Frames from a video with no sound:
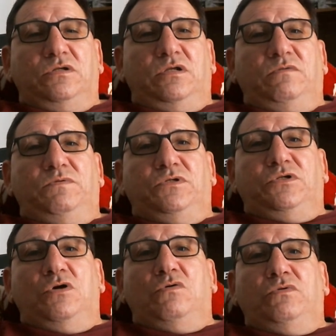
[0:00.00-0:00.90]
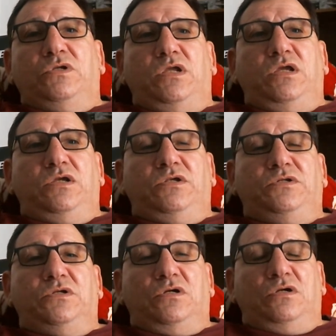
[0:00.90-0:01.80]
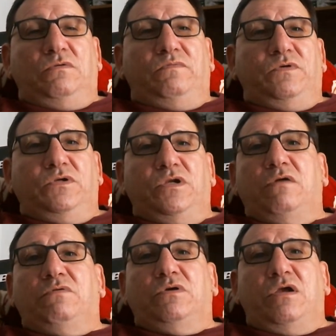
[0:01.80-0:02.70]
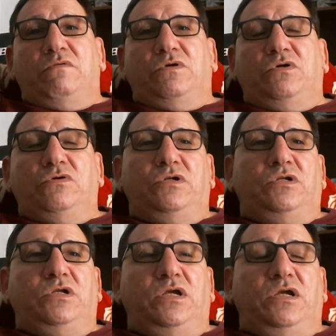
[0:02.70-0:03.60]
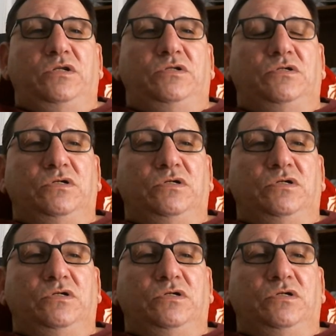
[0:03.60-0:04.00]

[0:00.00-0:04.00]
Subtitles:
if you don't need, if you're never going to need,